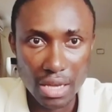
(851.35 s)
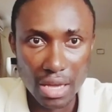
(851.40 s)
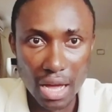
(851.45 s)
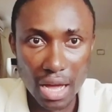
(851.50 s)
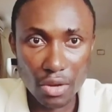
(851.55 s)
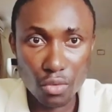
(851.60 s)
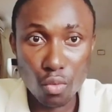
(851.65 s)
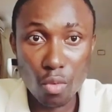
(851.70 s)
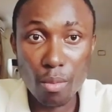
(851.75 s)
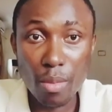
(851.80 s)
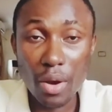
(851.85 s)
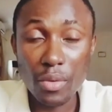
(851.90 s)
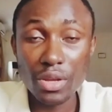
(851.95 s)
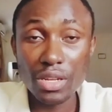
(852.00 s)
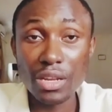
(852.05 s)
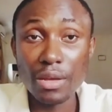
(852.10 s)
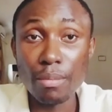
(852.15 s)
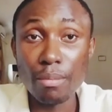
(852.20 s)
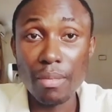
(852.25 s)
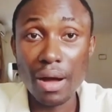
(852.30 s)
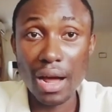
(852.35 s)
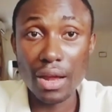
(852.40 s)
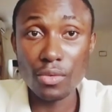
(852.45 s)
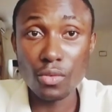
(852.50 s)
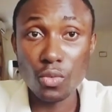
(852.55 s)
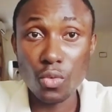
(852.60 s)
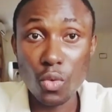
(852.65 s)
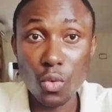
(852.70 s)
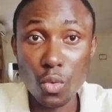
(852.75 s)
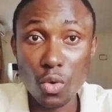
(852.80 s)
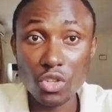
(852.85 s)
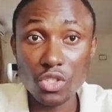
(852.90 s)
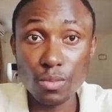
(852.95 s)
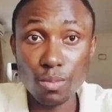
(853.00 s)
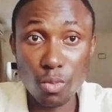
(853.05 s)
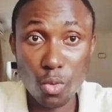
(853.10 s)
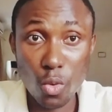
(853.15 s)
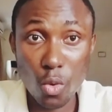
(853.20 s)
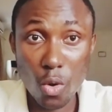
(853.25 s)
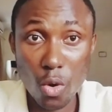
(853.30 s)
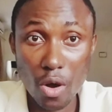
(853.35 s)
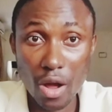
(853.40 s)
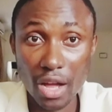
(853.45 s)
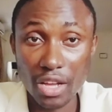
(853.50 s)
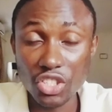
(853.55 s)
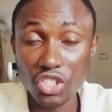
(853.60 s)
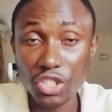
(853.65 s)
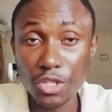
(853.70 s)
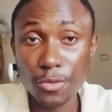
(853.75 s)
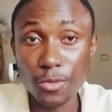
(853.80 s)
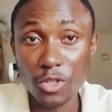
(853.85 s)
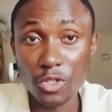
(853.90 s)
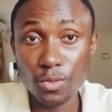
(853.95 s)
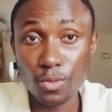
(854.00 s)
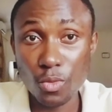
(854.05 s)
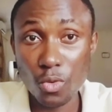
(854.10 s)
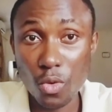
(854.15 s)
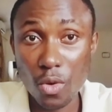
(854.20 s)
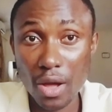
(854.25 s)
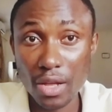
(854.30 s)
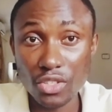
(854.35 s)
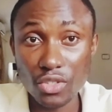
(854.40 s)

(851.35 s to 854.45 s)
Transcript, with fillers: and who married a man who was poor and she was poor,